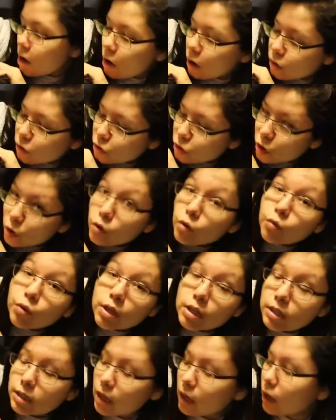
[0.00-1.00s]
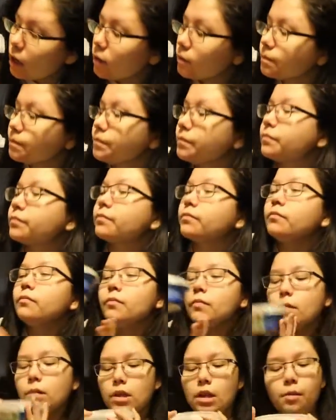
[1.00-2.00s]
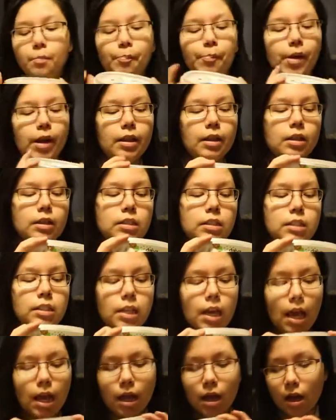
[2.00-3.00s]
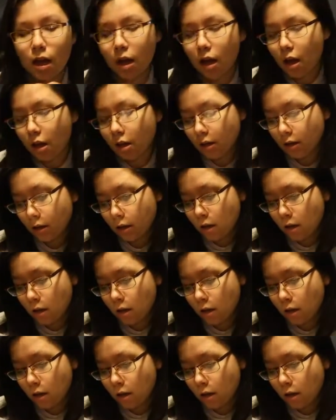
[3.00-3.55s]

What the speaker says: I'll show you in a second. But this Daya